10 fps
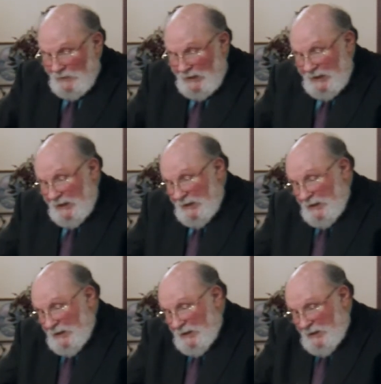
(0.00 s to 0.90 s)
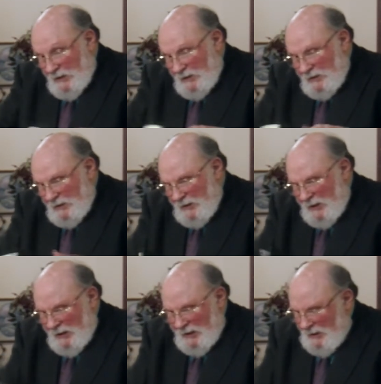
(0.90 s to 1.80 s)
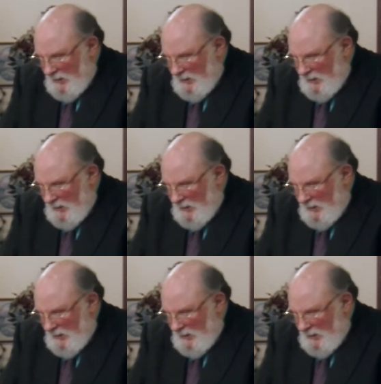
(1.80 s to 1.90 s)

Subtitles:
Nothing is said.